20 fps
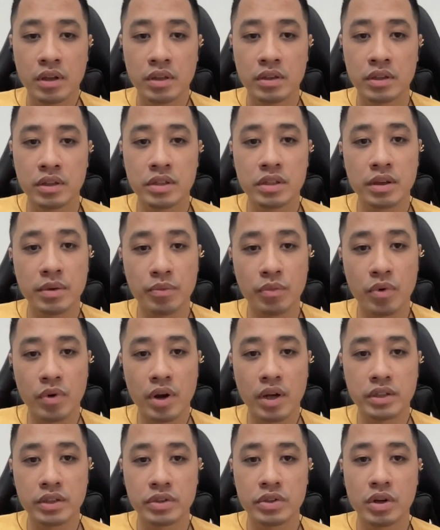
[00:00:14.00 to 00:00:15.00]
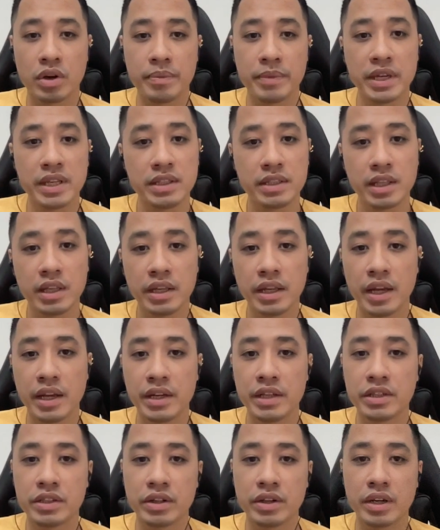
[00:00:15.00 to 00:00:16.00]
The summarize the domestic and
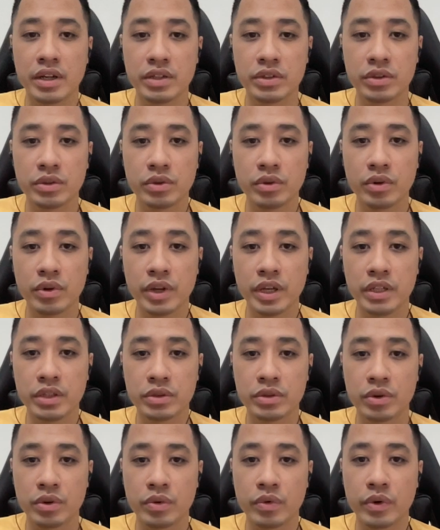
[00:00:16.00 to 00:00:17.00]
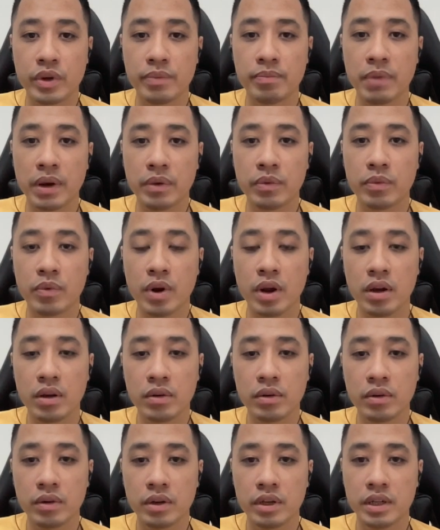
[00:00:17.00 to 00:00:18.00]
international history
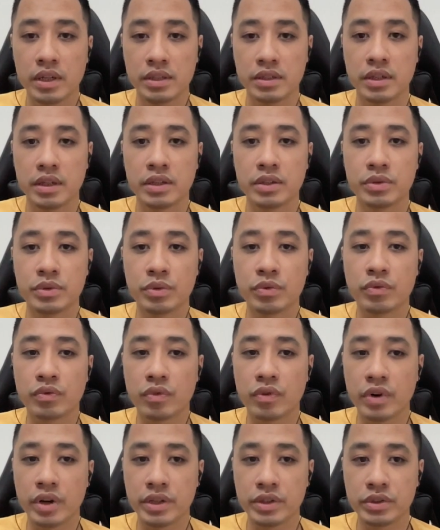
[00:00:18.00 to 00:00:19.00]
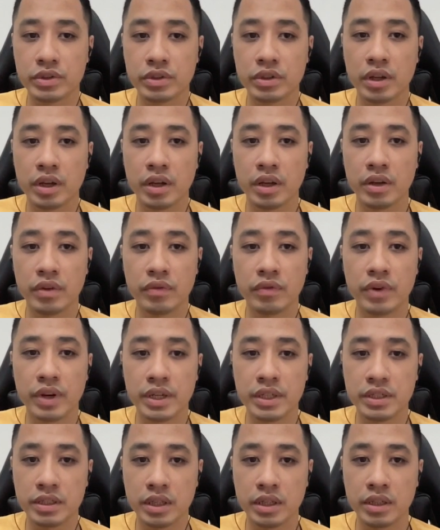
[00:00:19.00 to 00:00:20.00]
background relating to French
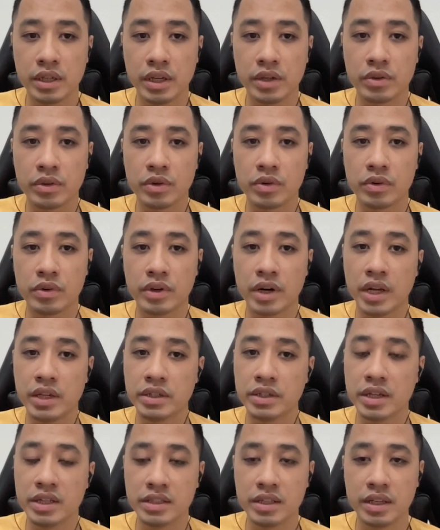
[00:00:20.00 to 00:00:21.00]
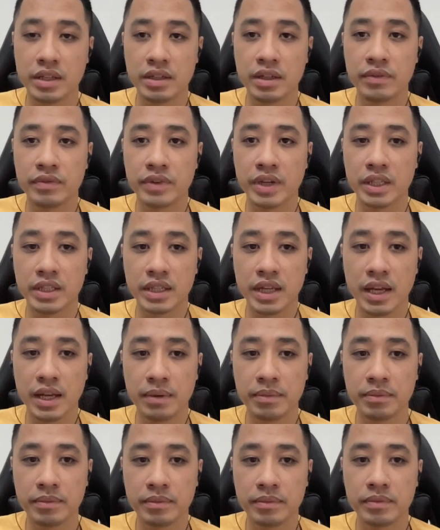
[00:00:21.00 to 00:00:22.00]
invasion and colonization of
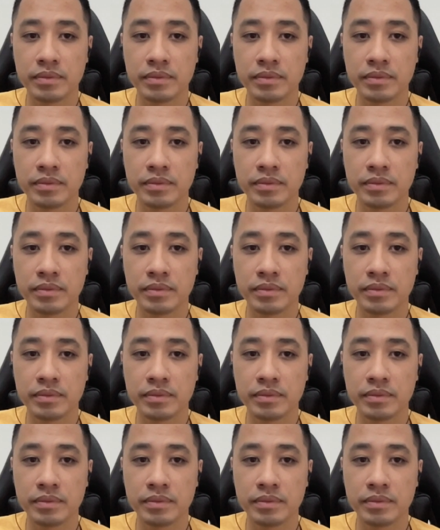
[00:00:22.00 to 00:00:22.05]
Vietnam.